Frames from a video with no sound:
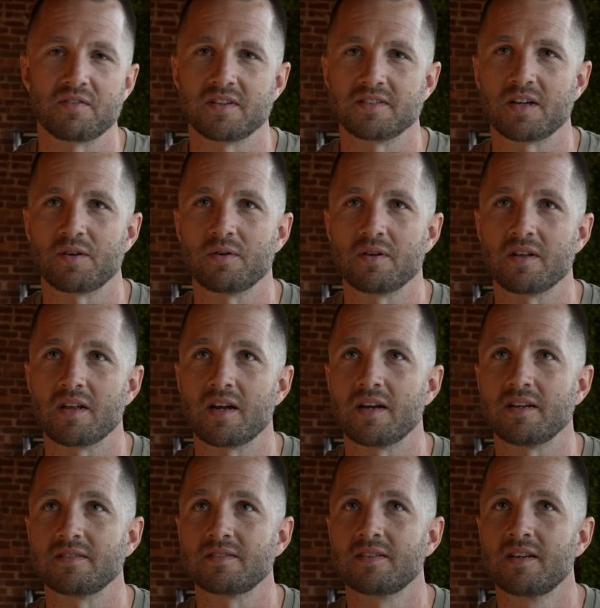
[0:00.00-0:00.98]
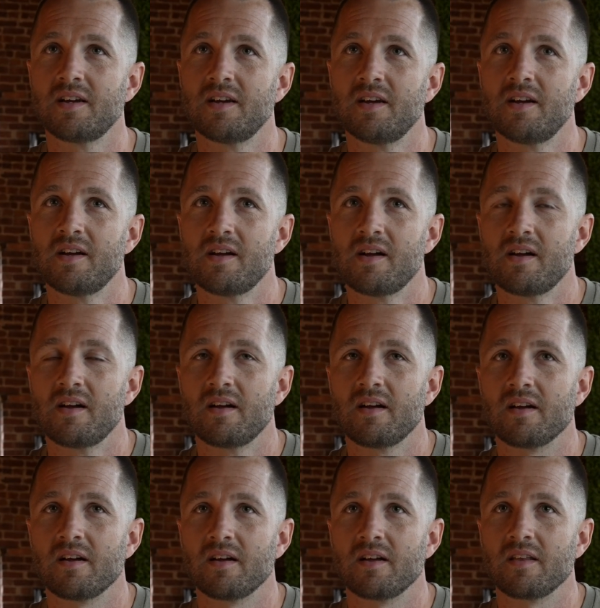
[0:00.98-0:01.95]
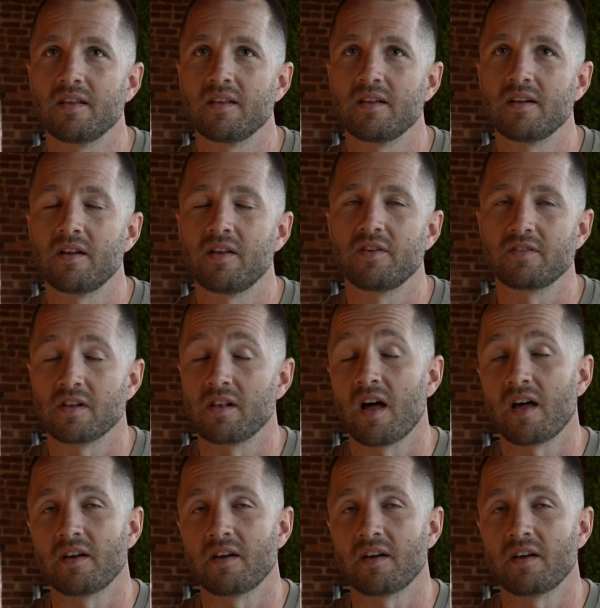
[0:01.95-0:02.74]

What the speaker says: because I realize there's a lot